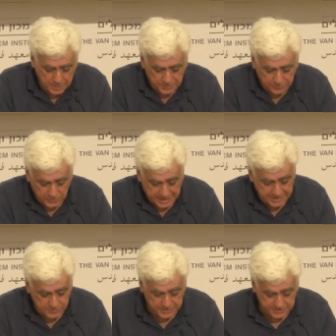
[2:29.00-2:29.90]
Before
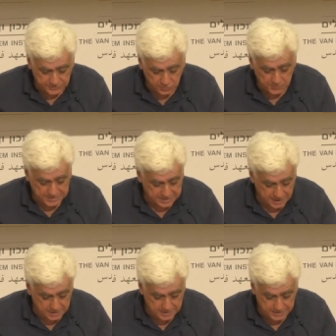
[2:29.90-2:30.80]
anyone assumes that
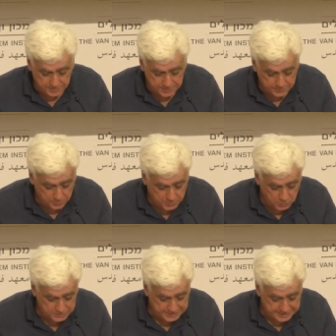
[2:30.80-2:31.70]
I'll here be
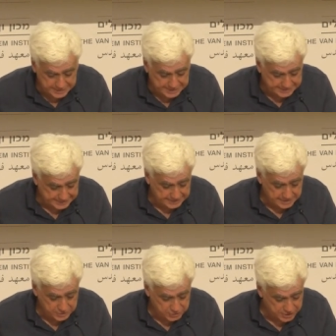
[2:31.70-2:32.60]
proposing a
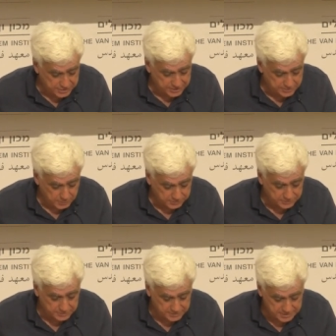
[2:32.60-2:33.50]
city sharing
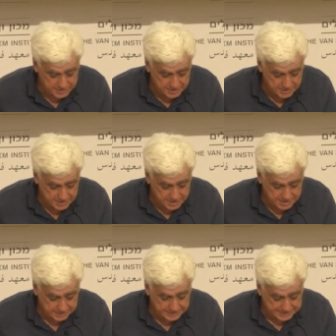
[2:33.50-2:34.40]
model,
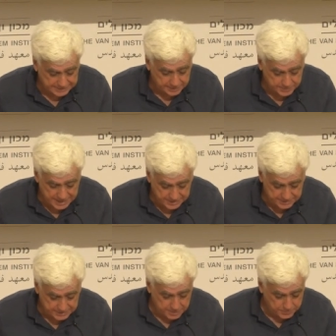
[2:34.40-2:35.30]
that a city
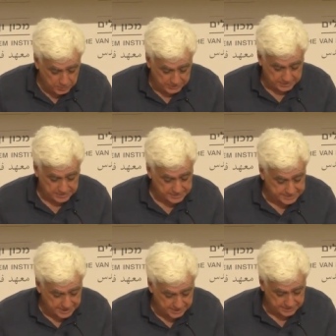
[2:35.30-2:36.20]
planner, a political
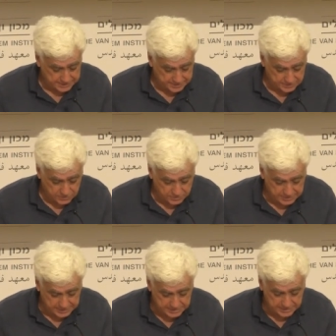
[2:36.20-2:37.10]
scientist, or a
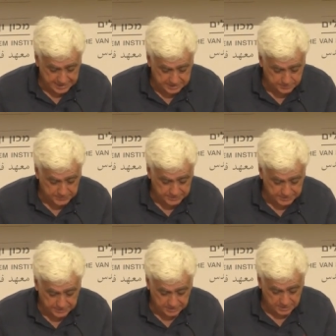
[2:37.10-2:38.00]
legal
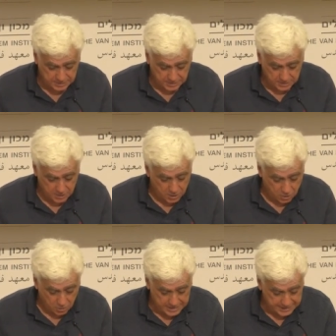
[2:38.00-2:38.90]
expert,
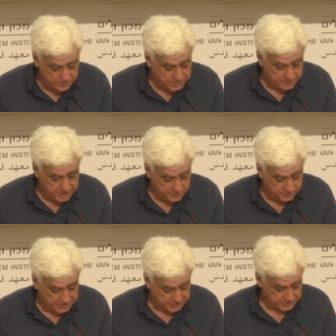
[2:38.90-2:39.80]
all anyway being
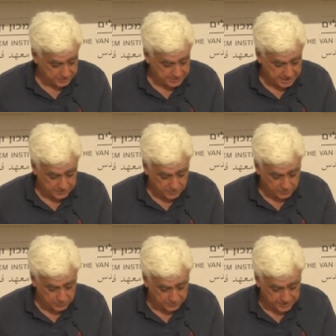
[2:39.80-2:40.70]
professions I
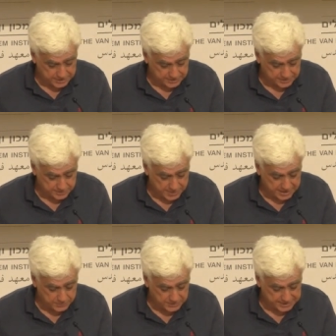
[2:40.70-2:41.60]
don't profess,
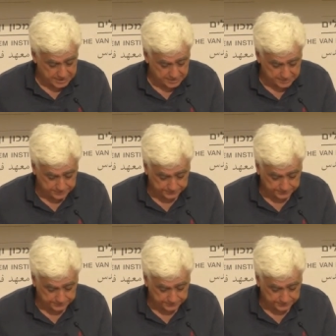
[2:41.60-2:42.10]
might present.